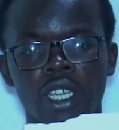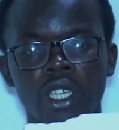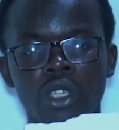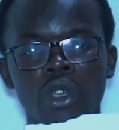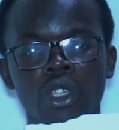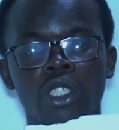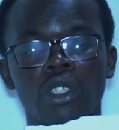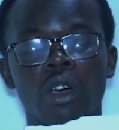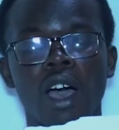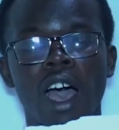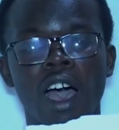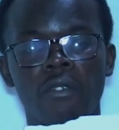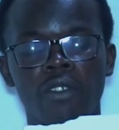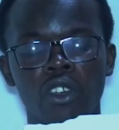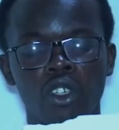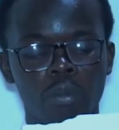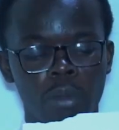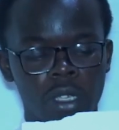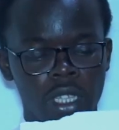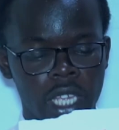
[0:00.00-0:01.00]
you also have
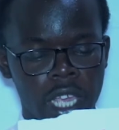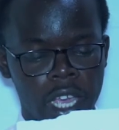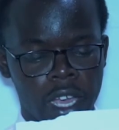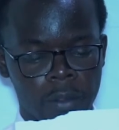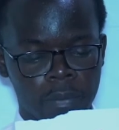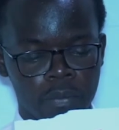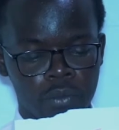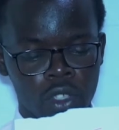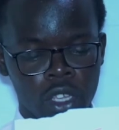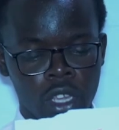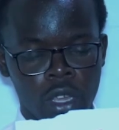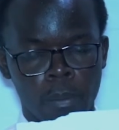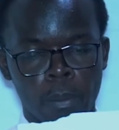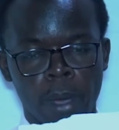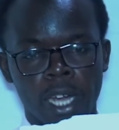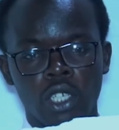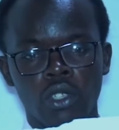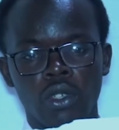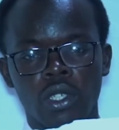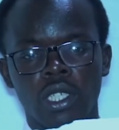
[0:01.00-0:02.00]
to be there.
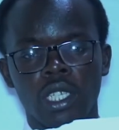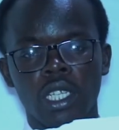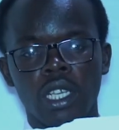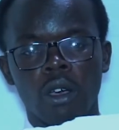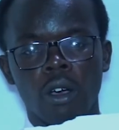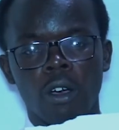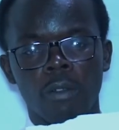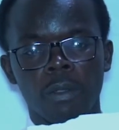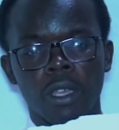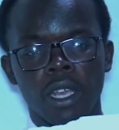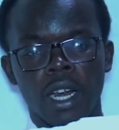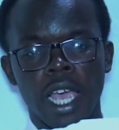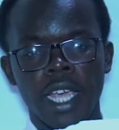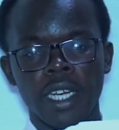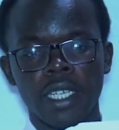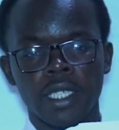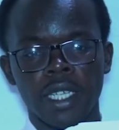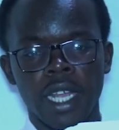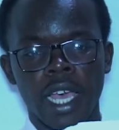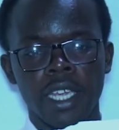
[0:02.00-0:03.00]
But you see on the
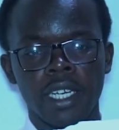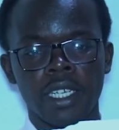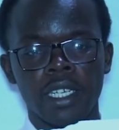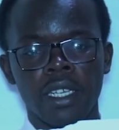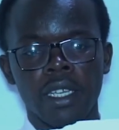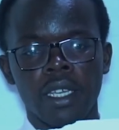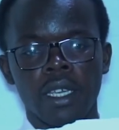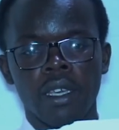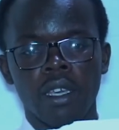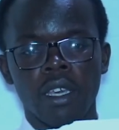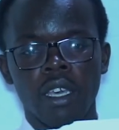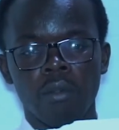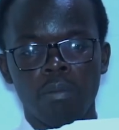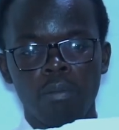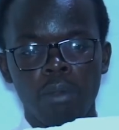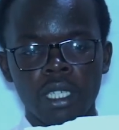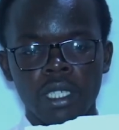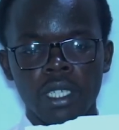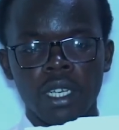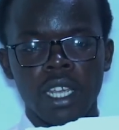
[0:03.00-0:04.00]
right side, a
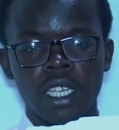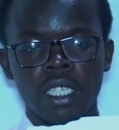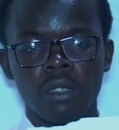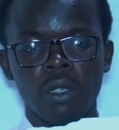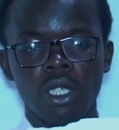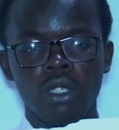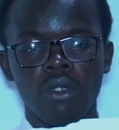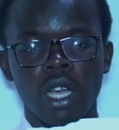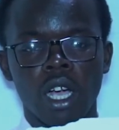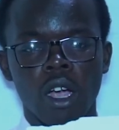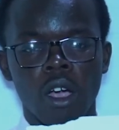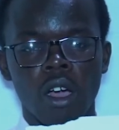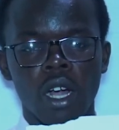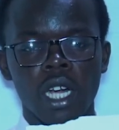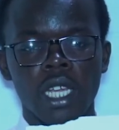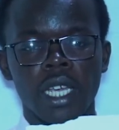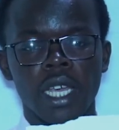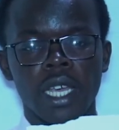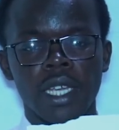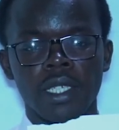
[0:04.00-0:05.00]
business which you are
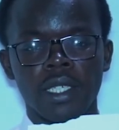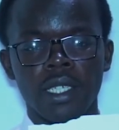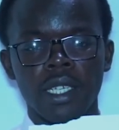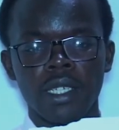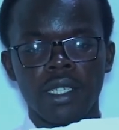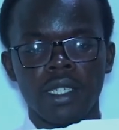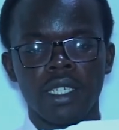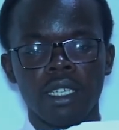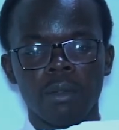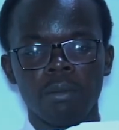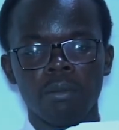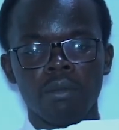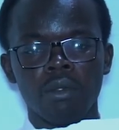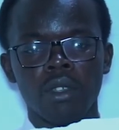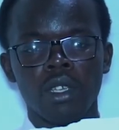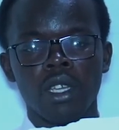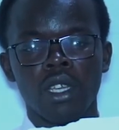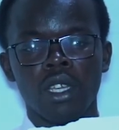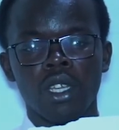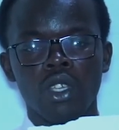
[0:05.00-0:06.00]
calling a system,
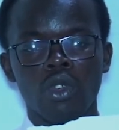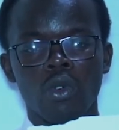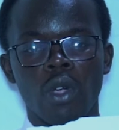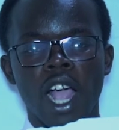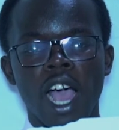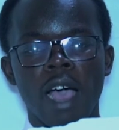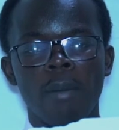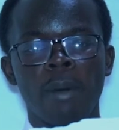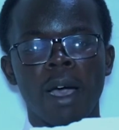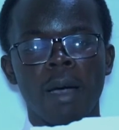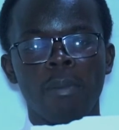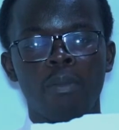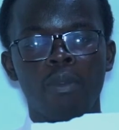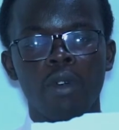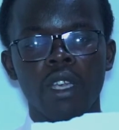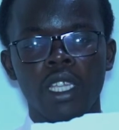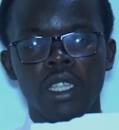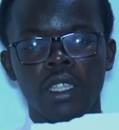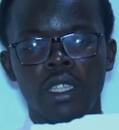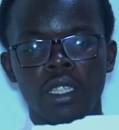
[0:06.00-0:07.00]
you come up
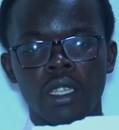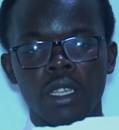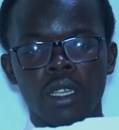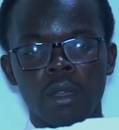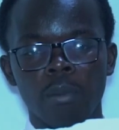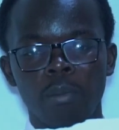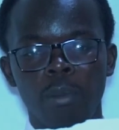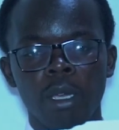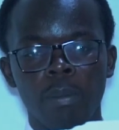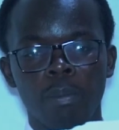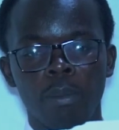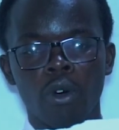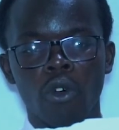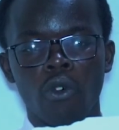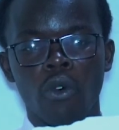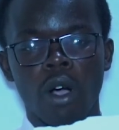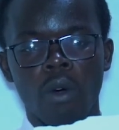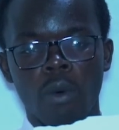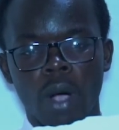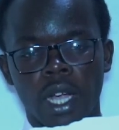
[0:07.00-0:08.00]
with people
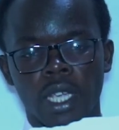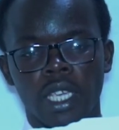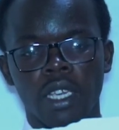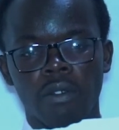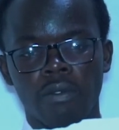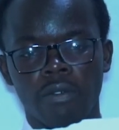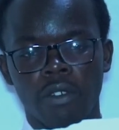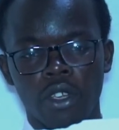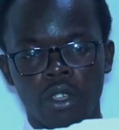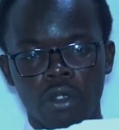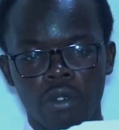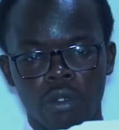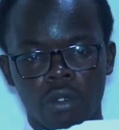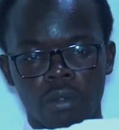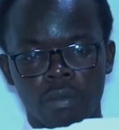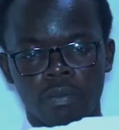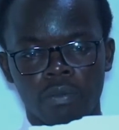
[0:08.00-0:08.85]
who are working for you.